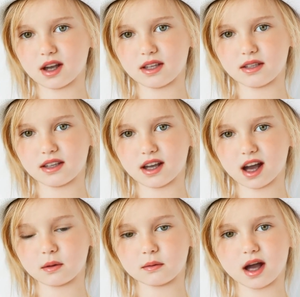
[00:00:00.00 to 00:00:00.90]
It's a
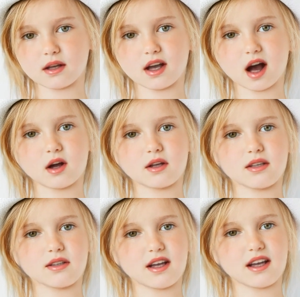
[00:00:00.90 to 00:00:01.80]
name that
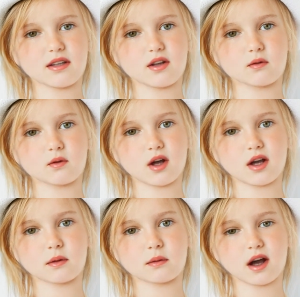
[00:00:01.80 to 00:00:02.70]
carries a sense of
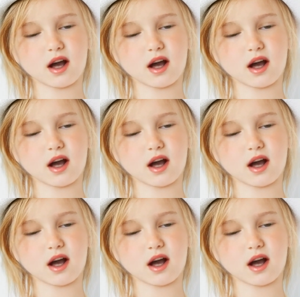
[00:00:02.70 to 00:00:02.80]
freedom,